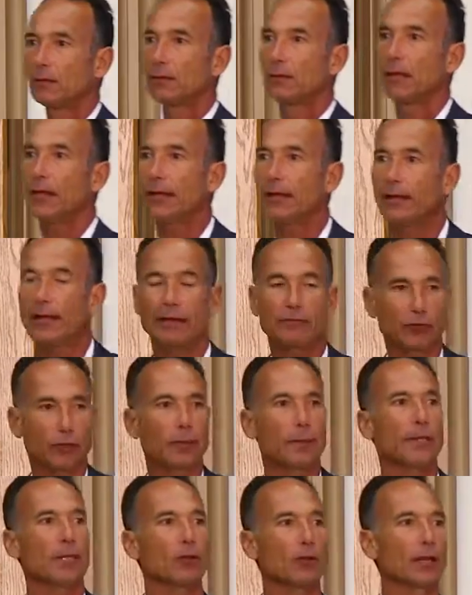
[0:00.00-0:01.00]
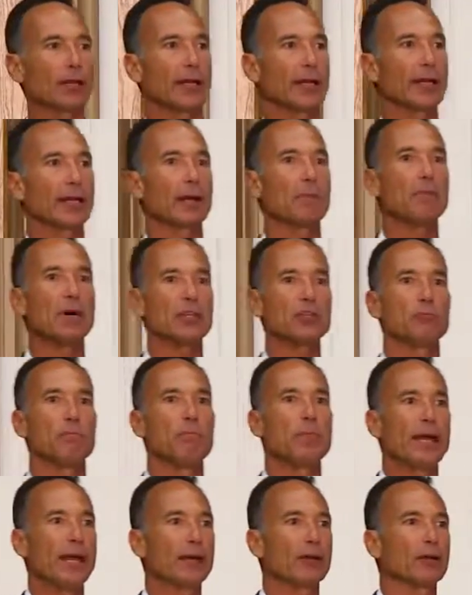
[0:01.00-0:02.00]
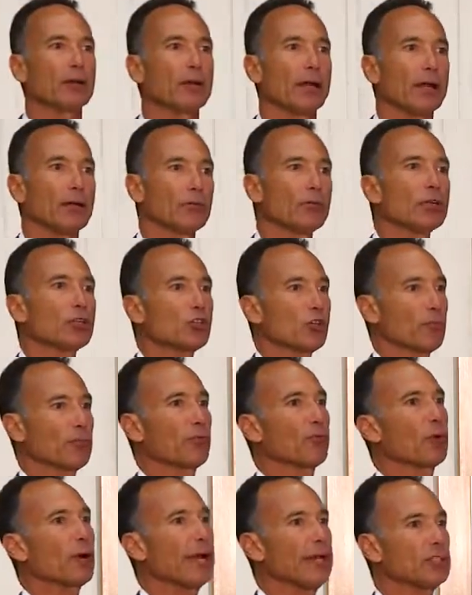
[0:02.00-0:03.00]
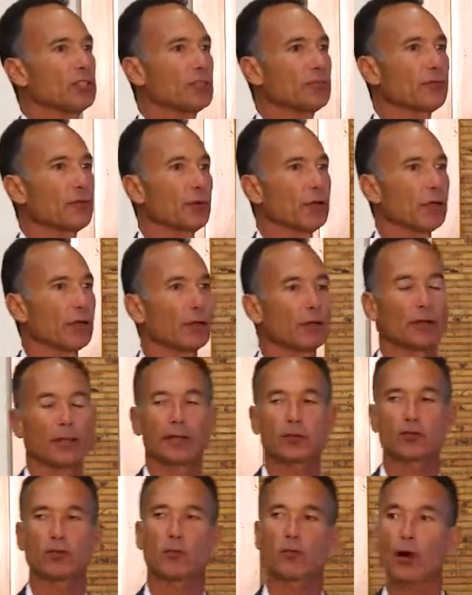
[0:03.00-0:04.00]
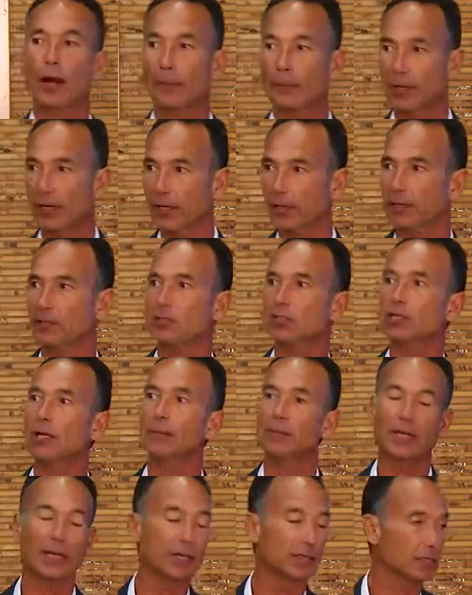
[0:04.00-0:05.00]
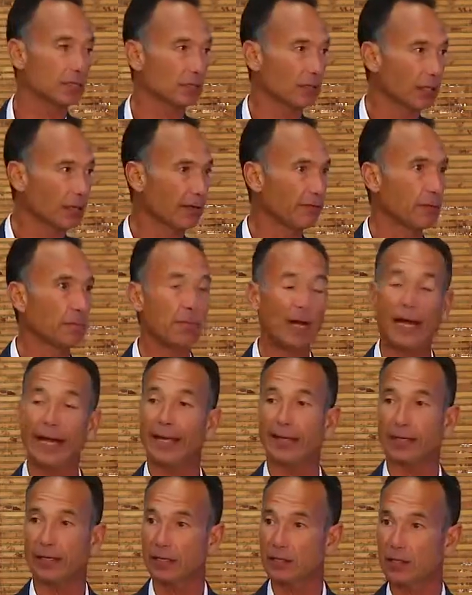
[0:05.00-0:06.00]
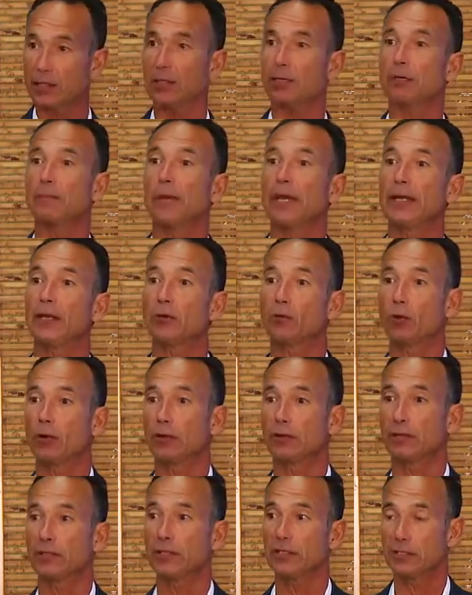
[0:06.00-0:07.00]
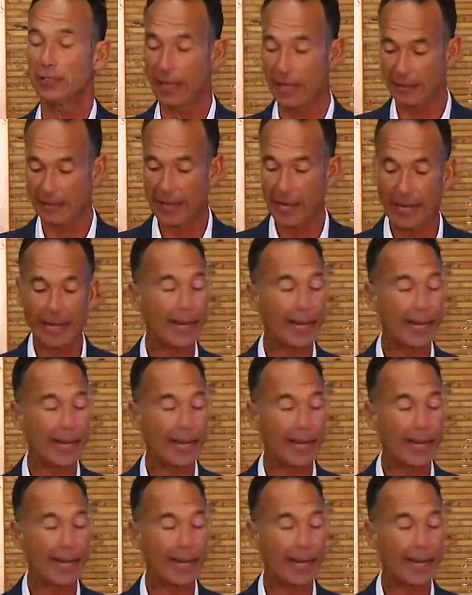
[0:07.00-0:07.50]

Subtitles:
And inevitably, you're going to get a much better and richer price for your intellectual property. And in some cases, they'll even buy it and continue to pay your royalties. That